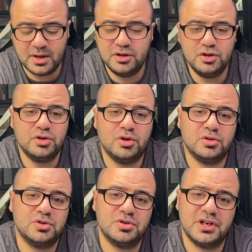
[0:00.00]
You could
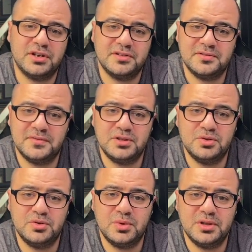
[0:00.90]
also share this
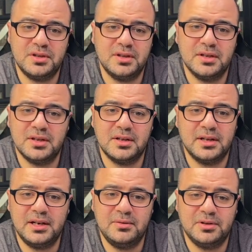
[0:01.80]
video with
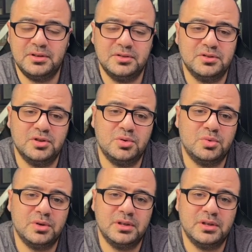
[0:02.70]
anyone you'd know